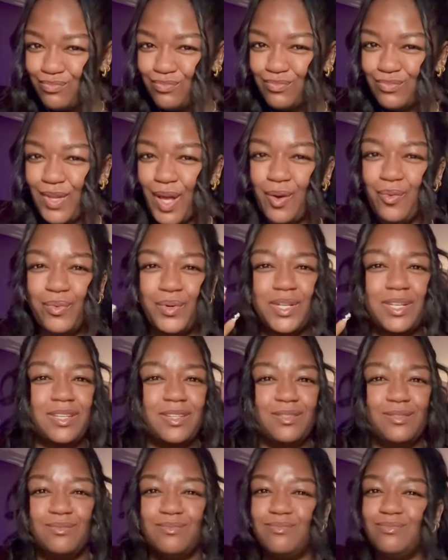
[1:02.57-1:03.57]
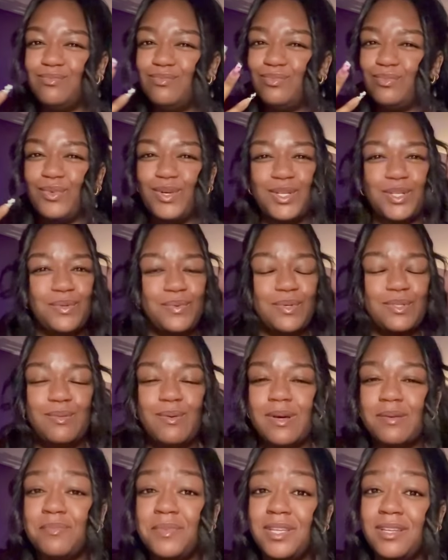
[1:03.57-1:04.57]
like, what do you
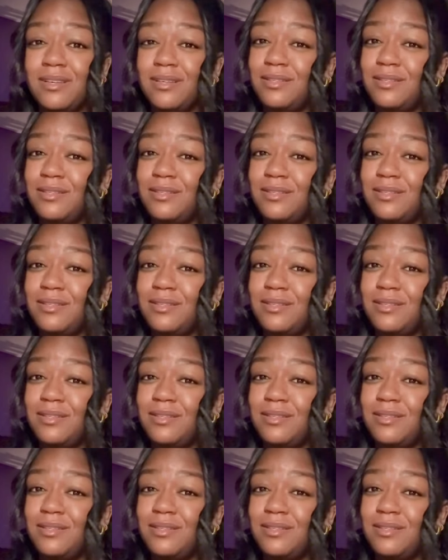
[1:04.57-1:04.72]
expect me to